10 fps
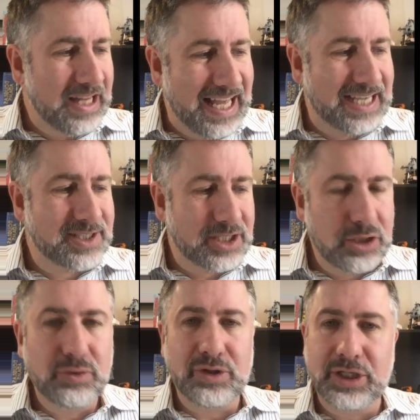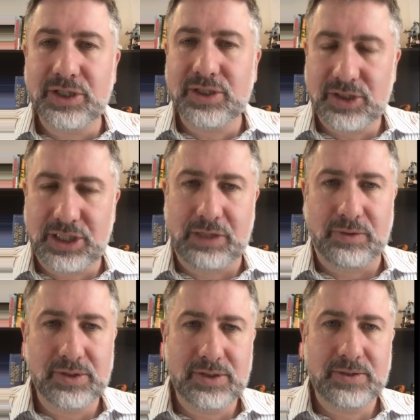execute this
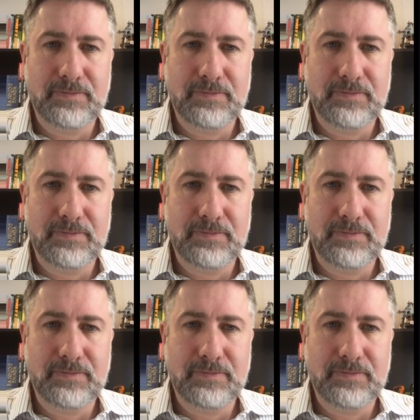sequence.